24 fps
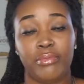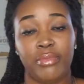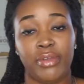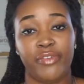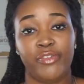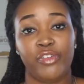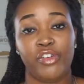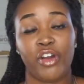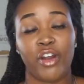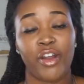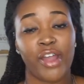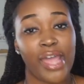if
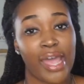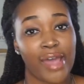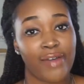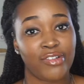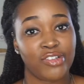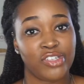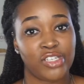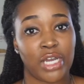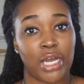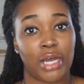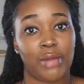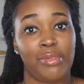you already have a
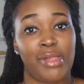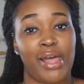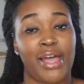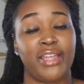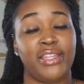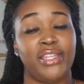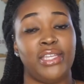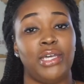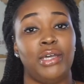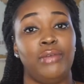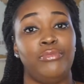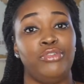job
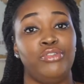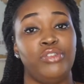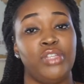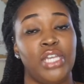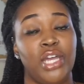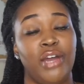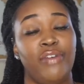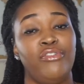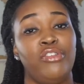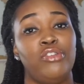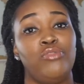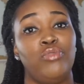lined up, you
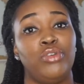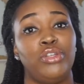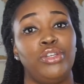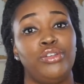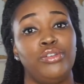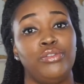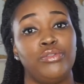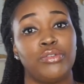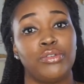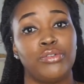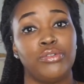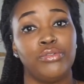definitely want to
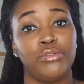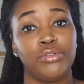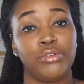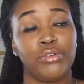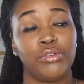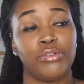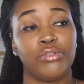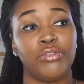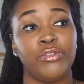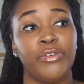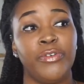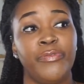use
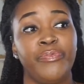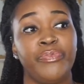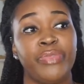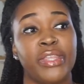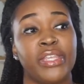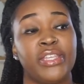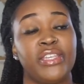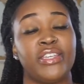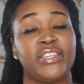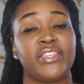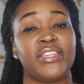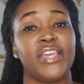Google
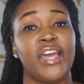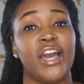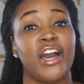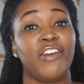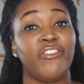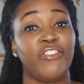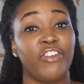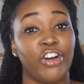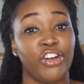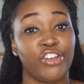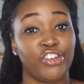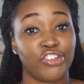to see how
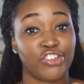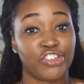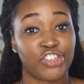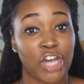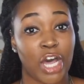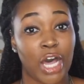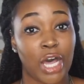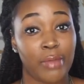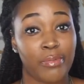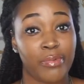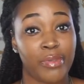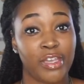far your
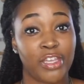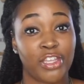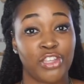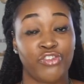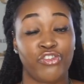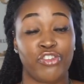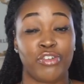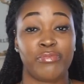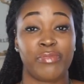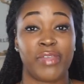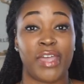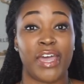job is
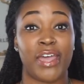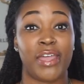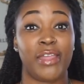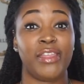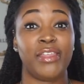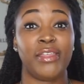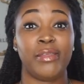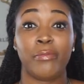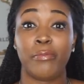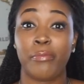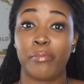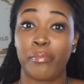from
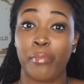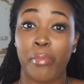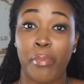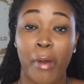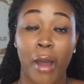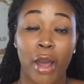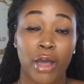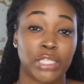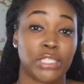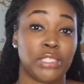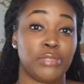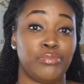that
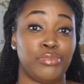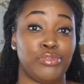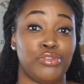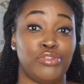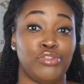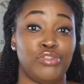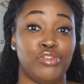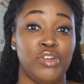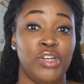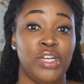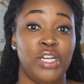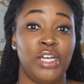
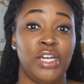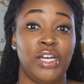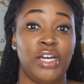possible